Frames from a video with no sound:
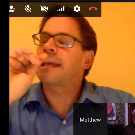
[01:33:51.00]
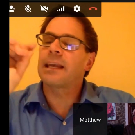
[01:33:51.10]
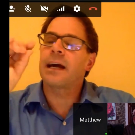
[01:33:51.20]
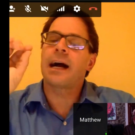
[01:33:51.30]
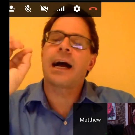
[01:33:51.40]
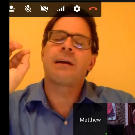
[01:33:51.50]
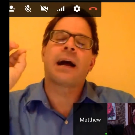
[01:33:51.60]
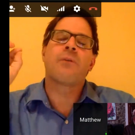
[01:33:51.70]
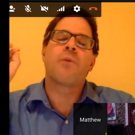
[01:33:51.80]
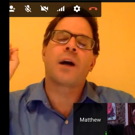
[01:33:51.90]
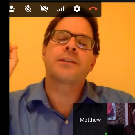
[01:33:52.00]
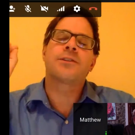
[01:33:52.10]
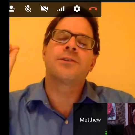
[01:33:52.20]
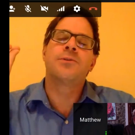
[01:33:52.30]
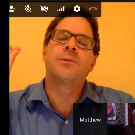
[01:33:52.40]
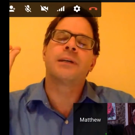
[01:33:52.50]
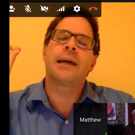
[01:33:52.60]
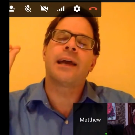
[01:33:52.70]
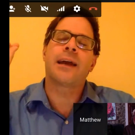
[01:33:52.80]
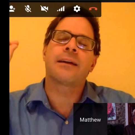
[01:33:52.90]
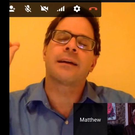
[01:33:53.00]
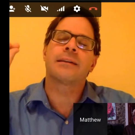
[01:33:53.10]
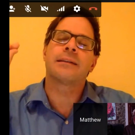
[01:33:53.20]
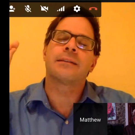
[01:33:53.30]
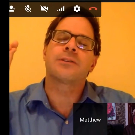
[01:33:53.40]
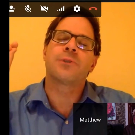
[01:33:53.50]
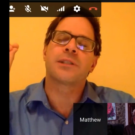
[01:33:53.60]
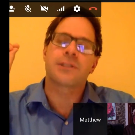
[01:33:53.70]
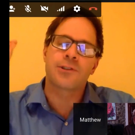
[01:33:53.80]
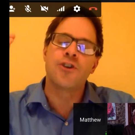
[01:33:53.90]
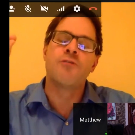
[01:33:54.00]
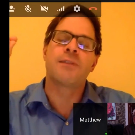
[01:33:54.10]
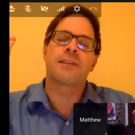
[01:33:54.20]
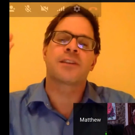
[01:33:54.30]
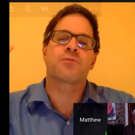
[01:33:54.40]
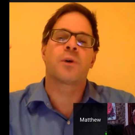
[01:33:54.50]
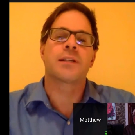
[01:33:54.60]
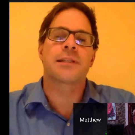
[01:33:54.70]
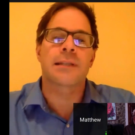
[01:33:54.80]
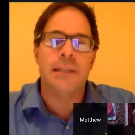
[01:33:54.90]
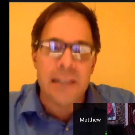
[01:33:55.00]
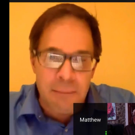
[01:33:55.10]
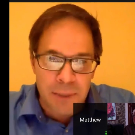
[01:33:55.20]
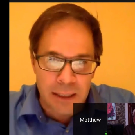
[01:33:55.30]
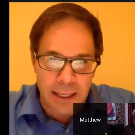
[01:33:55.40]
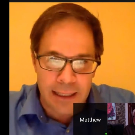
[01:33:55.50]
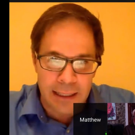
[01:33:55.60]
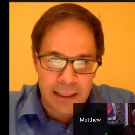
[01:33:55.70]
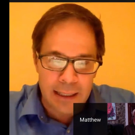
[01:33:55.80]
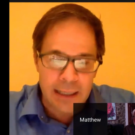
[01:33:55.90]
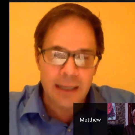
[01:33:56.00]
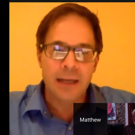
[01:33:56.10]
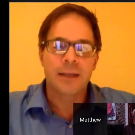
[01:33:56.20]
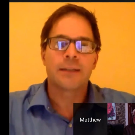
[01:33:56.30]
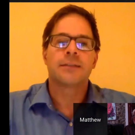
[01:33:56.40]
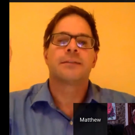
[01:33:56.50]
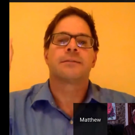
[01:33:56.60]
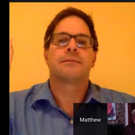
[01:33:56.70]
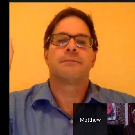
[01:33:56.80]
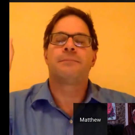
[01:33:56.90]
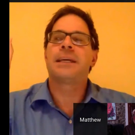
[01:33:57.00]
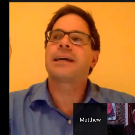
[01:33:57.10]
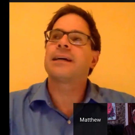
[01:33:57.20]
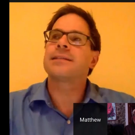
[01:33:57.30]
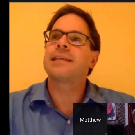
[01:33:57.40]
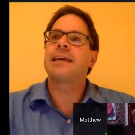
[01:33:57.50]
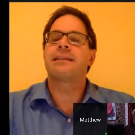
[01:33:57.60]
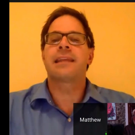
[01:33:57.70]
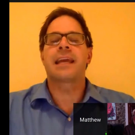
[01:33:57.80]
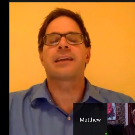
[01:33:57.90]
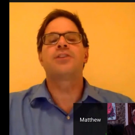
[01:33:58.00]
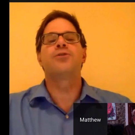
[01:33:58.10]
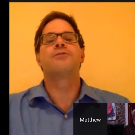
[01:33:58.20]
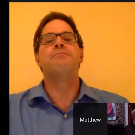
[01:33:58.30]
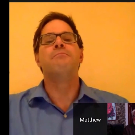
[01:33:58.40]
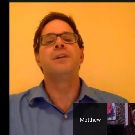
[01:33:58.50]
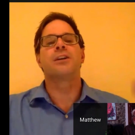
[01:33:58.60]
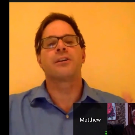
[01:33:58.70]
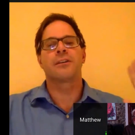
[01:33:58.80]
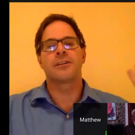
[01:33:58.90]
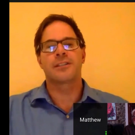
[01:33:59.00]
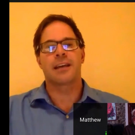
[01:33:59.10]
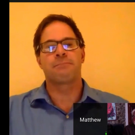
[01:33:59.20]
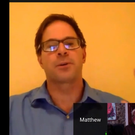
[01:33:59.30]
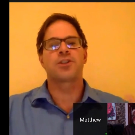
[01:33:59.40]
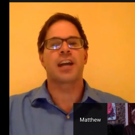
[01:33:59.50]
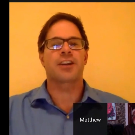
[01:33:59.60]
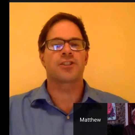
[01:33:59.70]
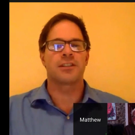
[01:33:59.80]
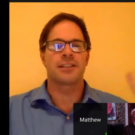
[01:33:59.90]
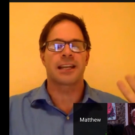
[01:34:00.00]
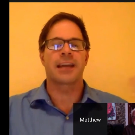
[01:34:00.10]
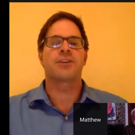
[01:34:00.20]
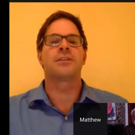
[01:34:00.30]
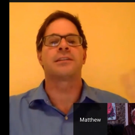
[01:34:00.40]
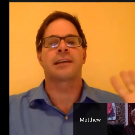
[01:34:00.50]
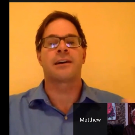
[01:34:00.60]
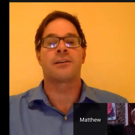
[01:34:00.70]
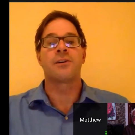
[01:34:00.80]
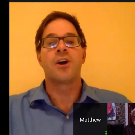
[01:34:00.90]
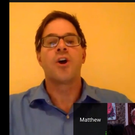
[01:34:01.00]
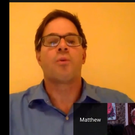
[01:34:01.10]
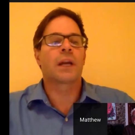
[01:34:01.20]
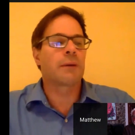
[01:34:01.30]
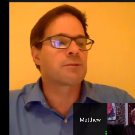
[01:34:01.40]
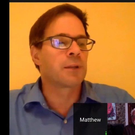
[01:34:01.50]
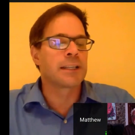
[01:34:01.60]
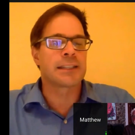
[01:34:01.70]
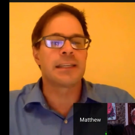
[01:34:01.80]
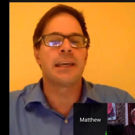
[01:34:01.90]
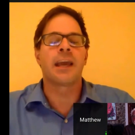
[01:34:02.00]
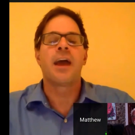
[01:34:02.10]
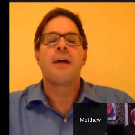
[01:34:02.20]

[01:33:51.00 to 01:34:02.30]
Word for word: I can, I, I want to air, to assume that this was simulated because they, they could use mirrors and projections, and I couldn't tell what I was really seeing.